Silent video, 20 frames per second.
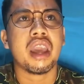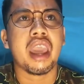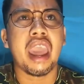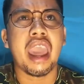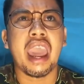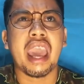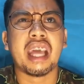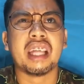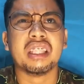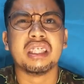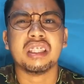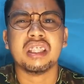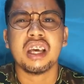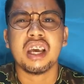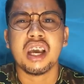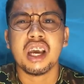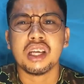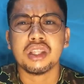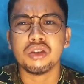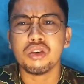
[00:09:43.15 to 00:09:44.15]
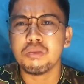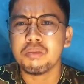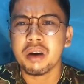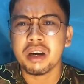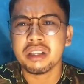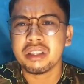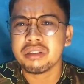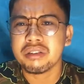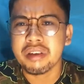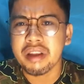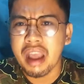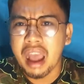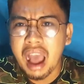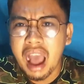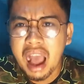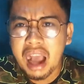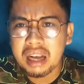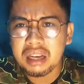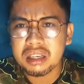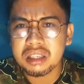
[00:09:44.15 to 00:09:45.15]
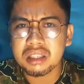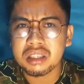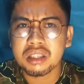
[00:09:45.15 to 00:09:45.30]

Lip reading: and nobody reacts.